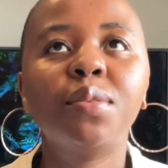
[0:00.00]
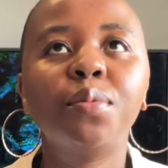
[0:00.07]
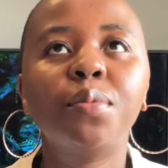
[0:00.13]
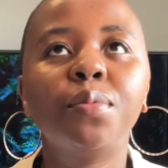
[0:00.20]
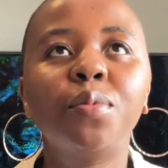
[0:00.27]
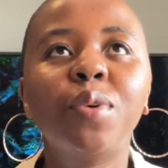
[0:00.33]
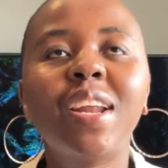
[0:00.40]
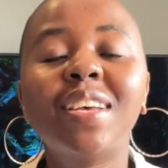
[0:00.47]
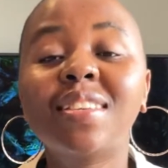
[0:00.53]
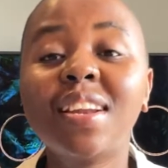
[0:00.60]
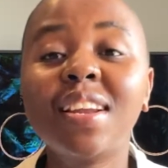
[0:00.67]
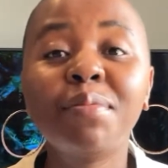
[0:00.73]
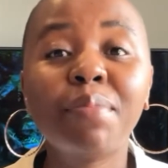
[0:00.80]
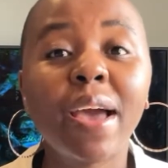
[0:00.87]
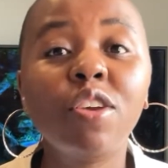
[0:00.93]
when I
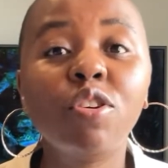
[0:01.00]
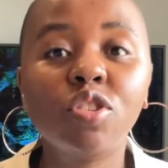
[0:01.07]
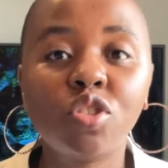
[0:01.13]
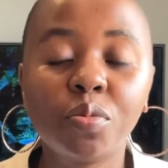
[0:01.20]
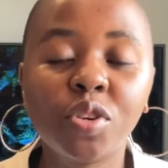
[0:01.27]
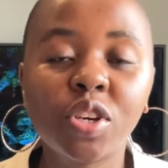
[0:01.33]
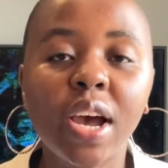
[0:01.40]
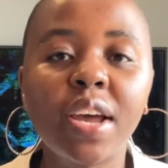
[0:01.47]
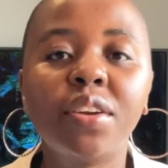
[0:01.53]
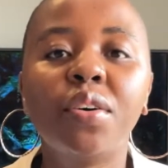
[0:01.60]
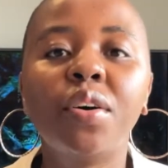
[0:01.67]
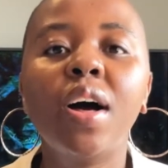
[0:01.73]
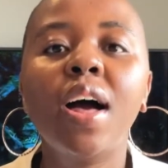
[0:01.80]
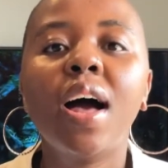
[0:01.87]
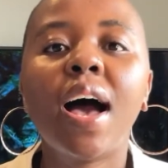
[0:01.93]
started my YouTube channel,
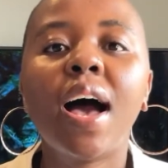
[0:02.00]
I